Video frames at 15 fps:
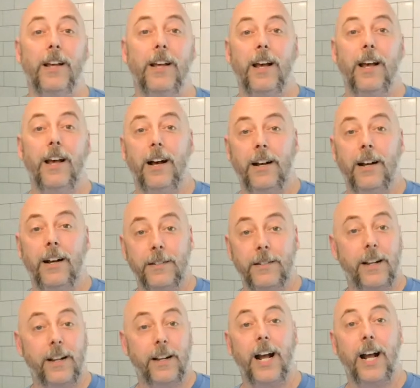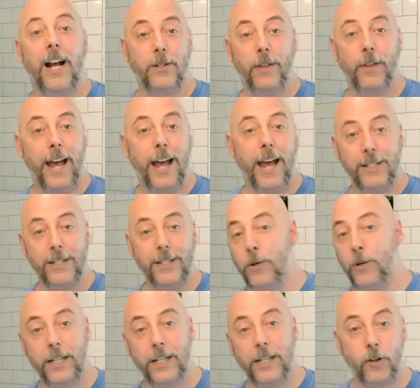a console that has no
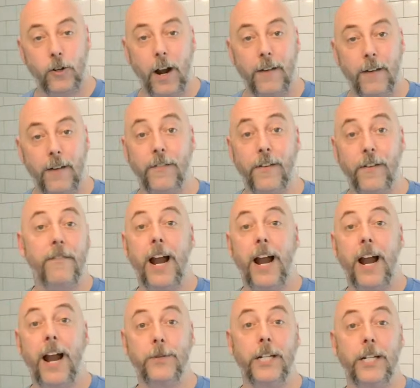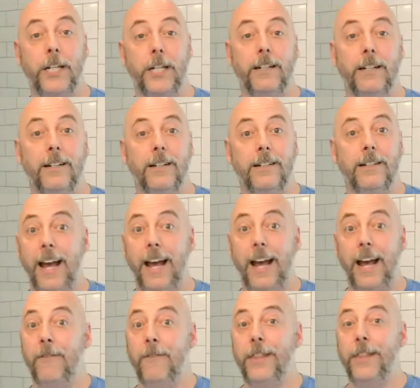disk drive if I have an option to have
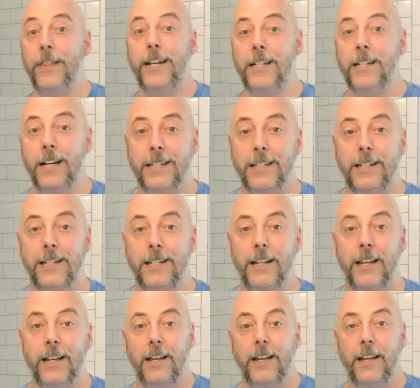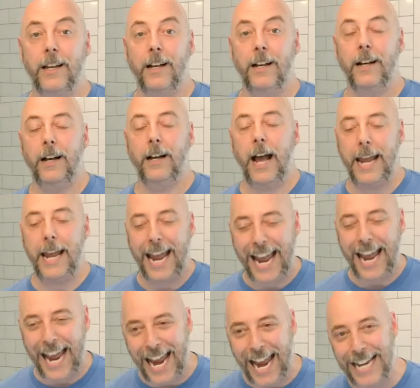one that does. I
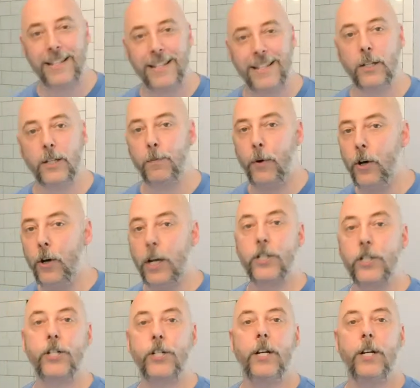hate this push